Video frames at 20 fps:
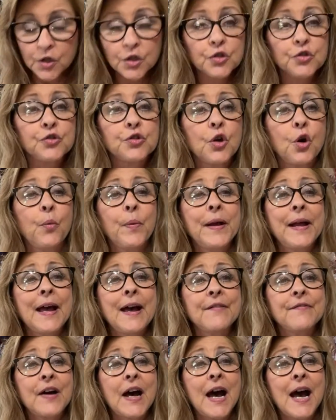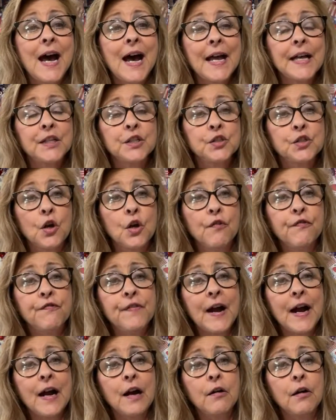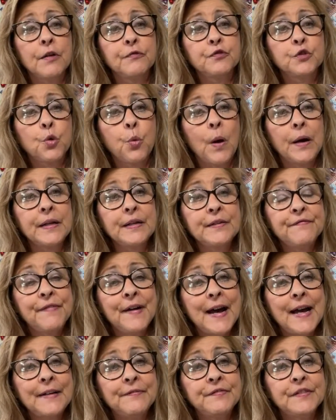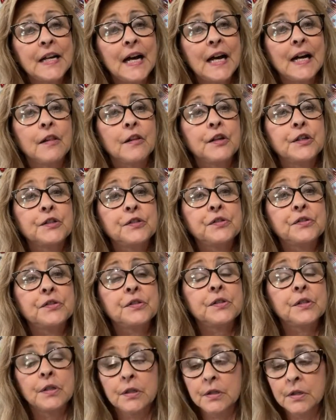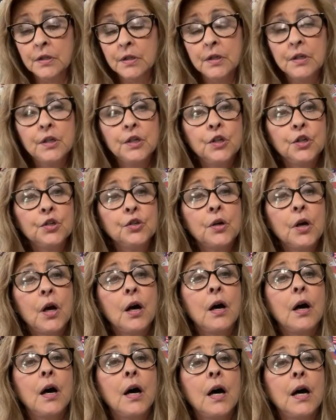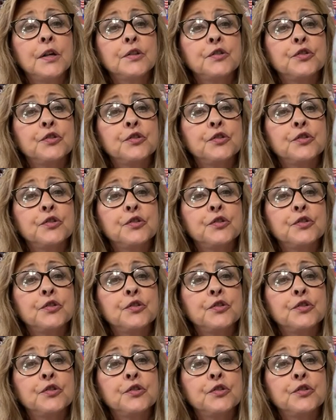So we have a high so far of $25. Uh,